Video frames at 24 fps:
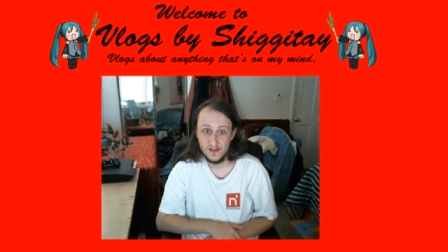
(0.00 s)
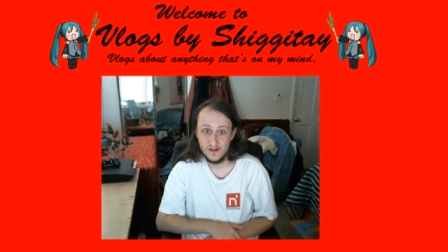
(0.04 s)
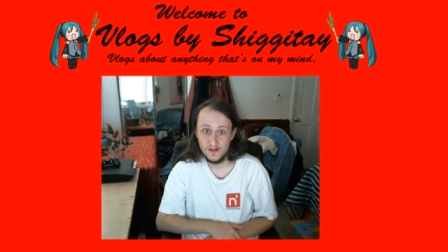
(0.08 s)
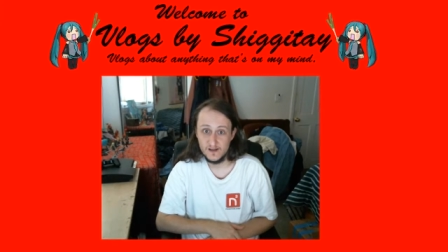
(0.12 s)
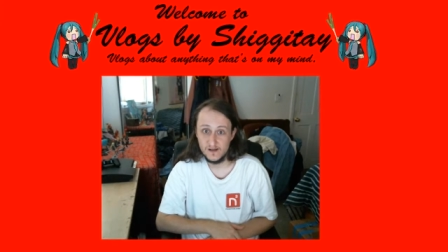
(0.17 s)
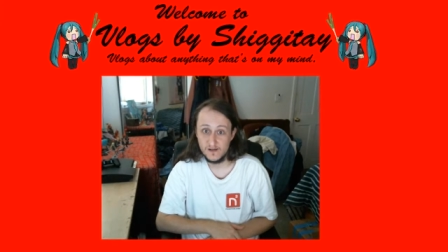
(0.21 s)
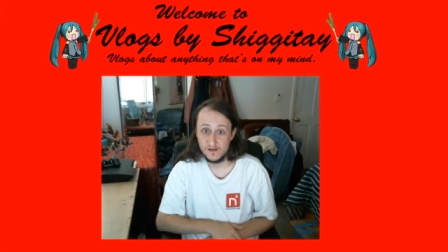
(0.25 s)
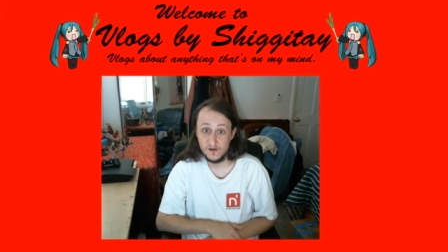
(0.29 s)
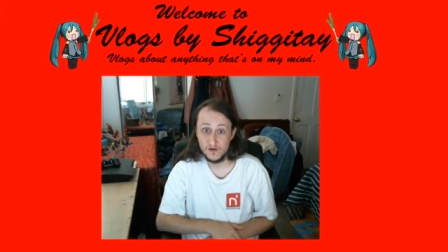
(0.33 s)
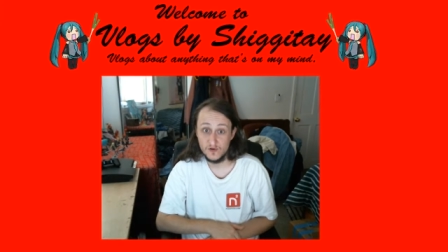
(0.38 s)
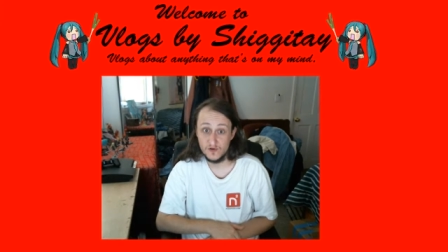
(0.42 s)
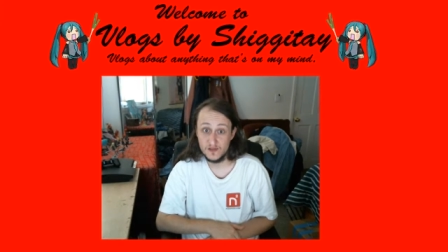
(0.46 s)

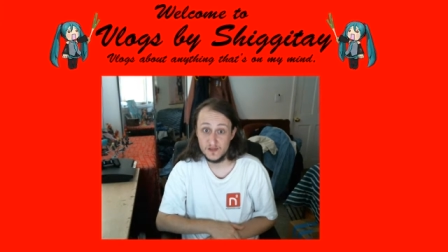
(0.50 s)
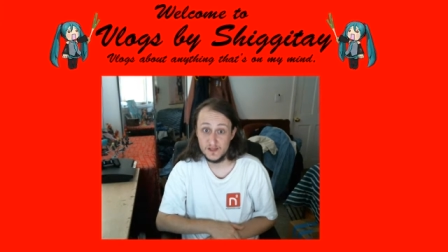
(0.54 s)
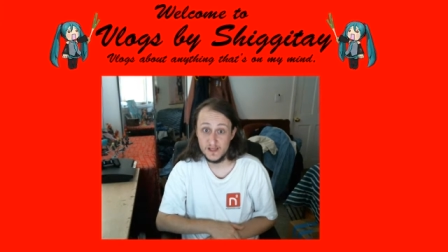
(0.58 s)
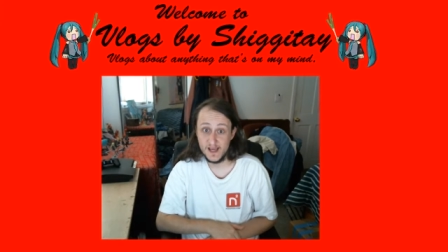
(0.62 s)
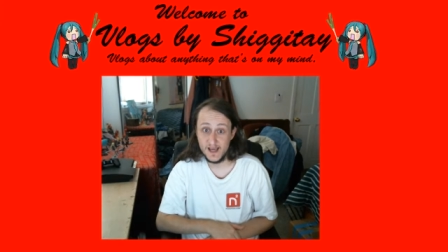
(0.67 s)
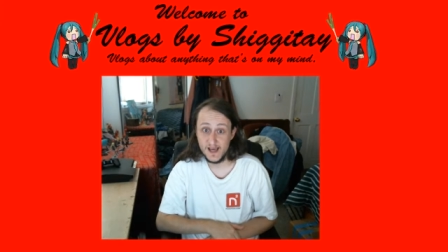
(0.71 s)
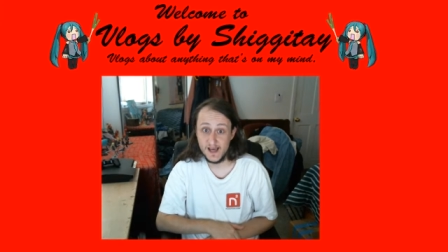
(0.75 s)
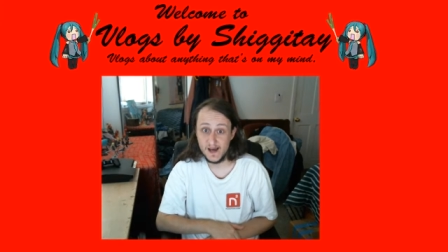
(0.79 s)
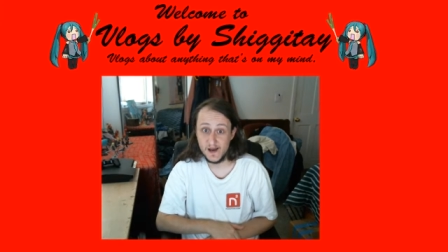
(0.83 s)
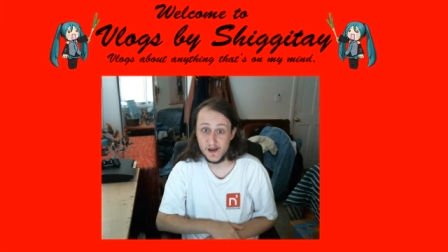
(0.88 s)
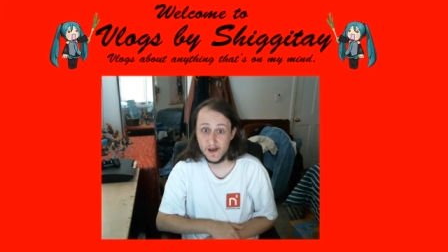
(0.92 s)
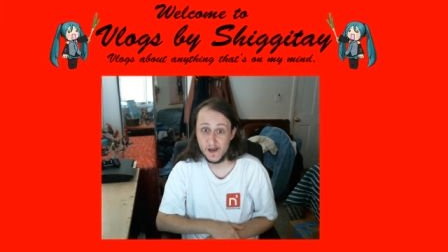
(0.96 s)
So
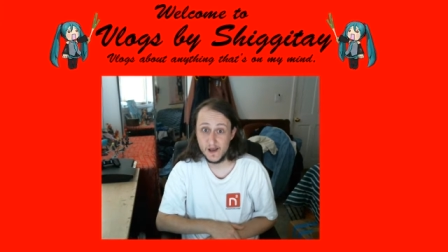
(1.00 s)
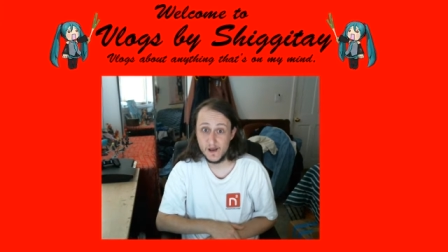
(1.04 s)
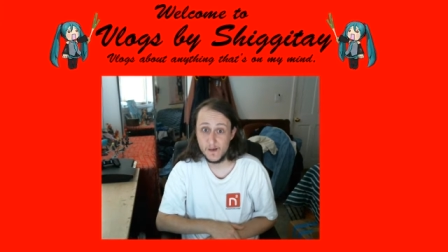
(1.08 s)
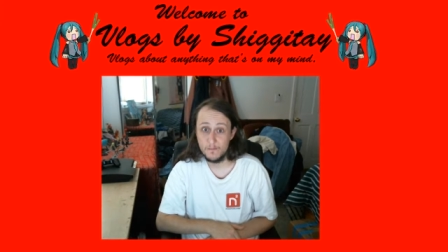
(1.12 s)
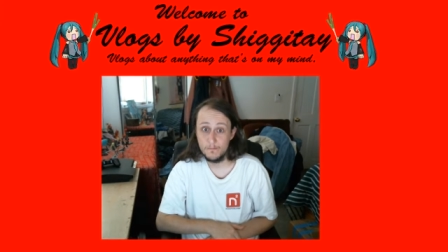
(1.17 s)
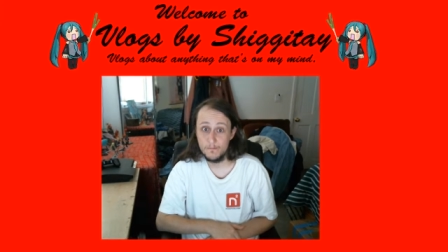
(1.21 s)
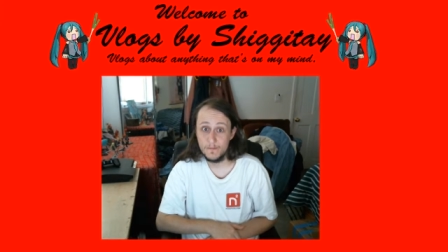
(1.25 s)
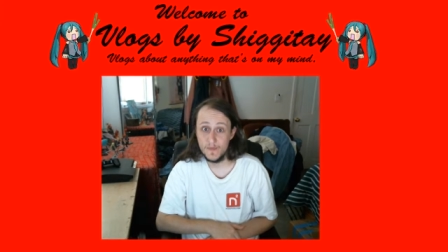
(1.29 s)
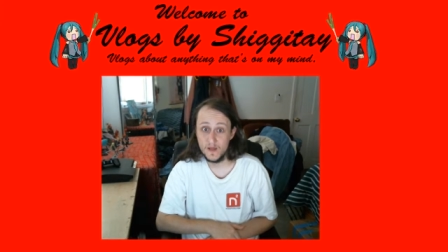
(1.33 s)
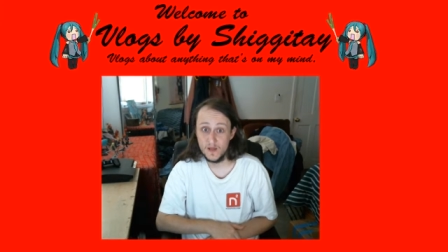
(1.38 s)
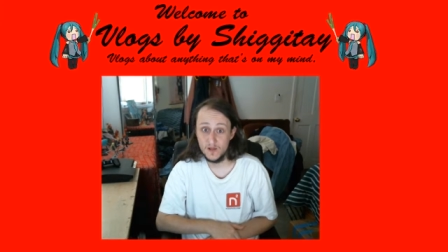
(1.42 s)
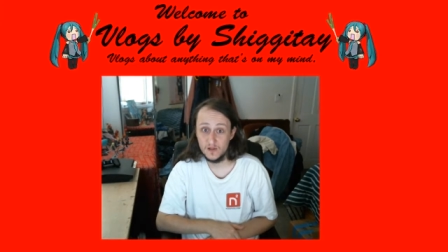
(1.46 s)
yeah,
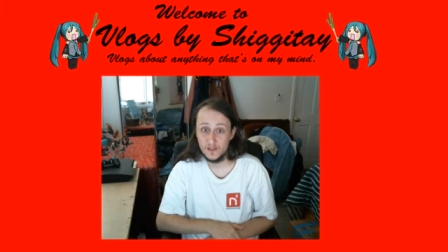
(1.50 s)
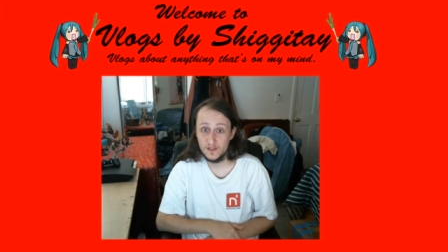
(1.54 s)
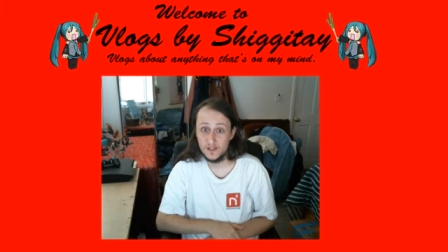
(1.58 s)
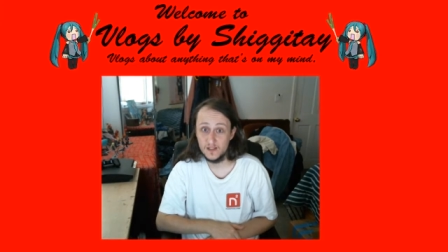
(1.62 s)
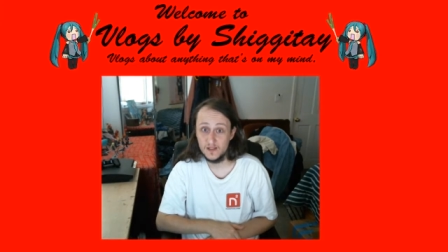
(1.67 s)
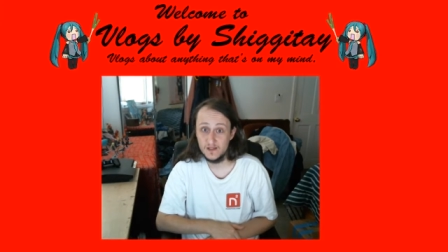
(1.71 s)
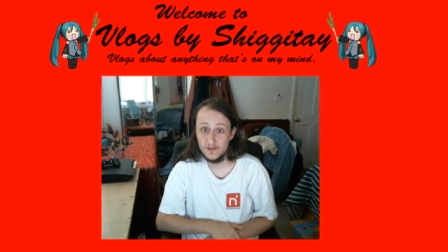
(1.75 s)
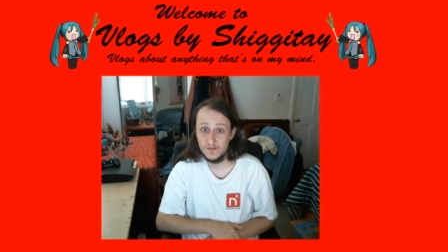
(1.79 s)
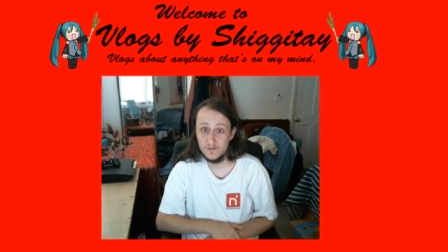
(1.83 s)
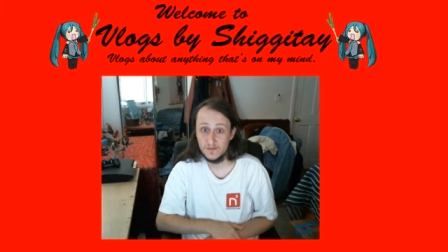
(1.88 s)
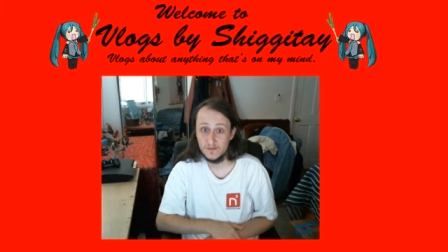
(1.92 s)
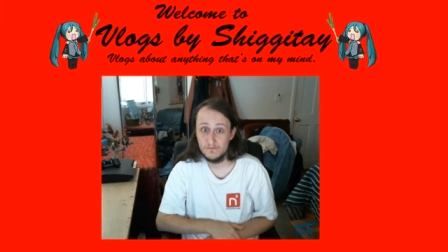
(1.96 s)
milk
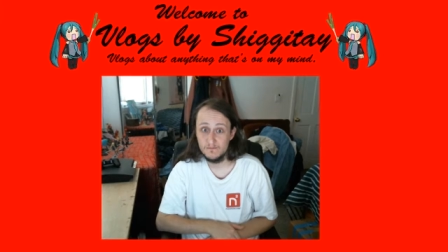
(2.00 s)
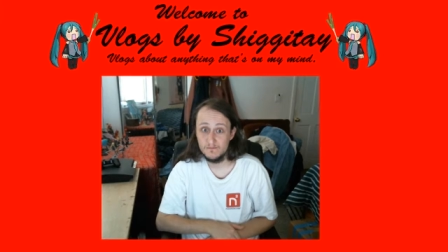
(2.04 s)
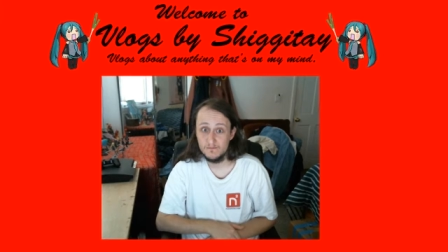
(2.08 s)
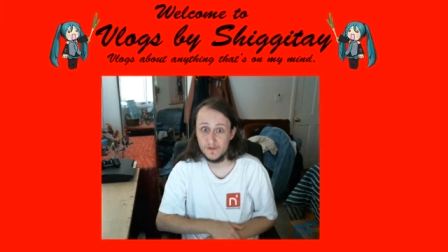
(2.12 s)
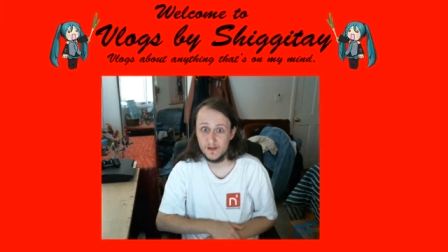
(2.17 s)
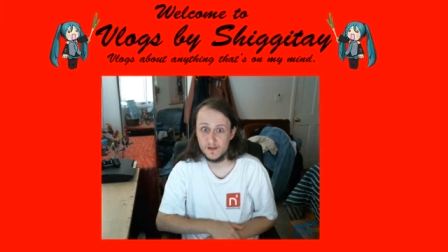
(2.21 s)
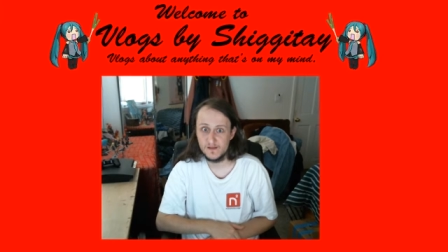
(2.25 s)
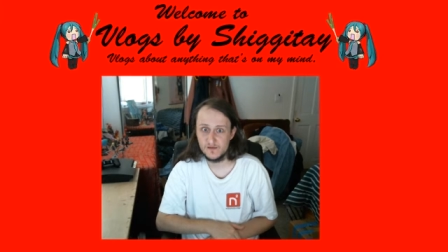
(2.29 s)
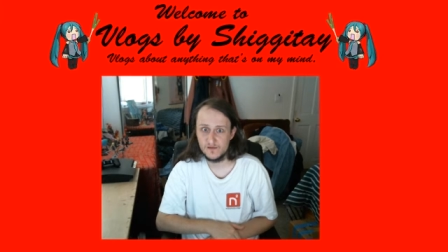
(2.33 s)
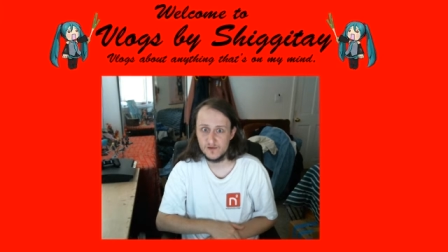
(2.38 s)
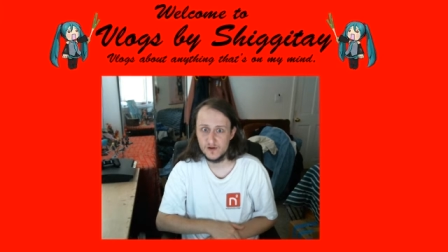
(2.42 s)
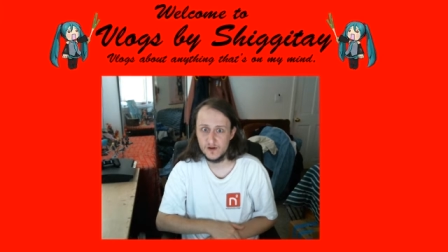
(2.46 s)

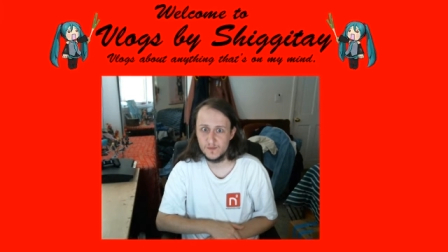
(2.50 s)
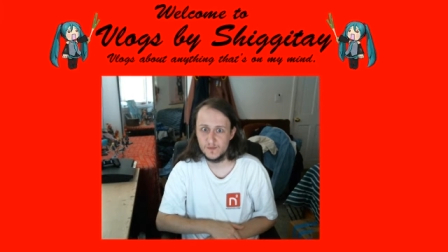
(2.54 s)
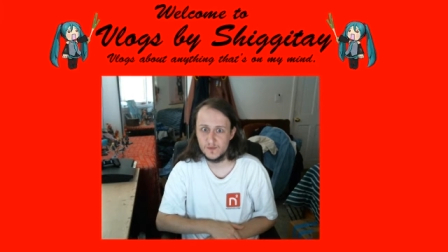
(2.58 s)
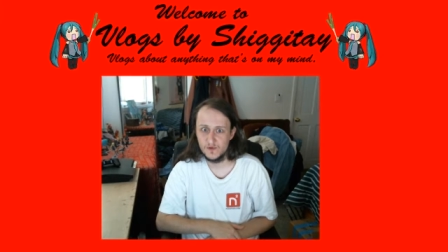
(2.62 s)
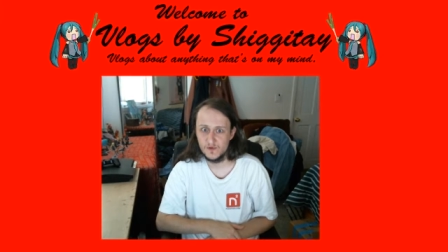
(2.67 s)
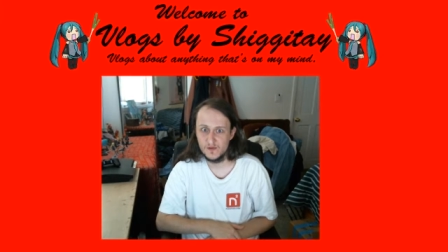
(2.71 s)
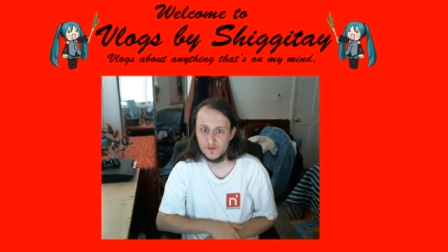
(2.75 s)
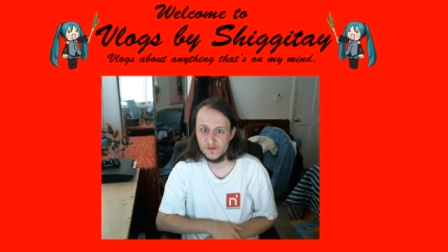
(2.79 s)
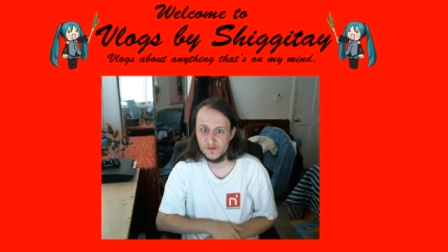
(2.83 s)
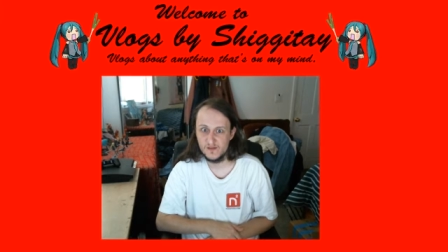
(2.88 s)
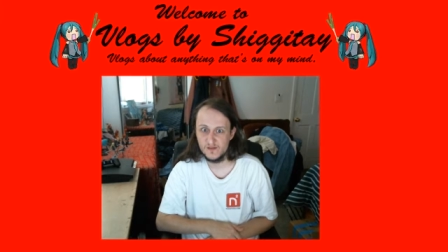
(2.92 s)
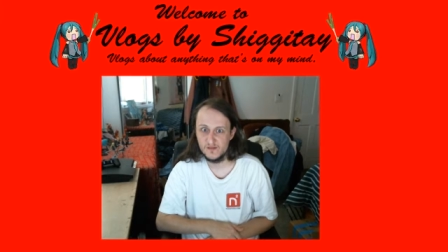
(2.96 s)

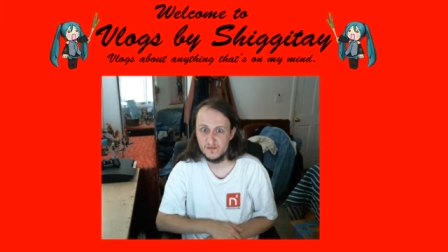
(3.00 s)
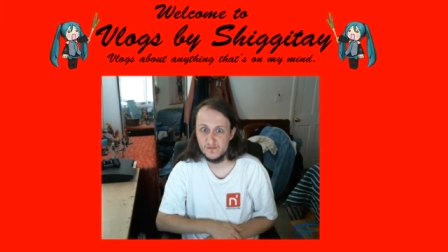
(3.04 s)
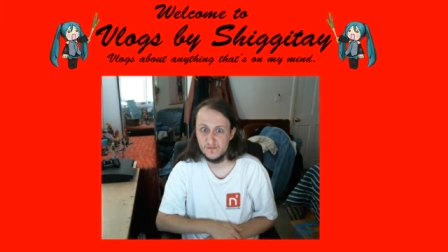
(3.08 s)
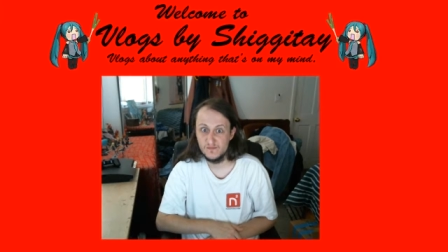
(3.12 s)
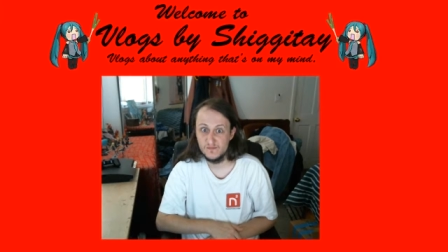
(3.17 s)
messer-uppers.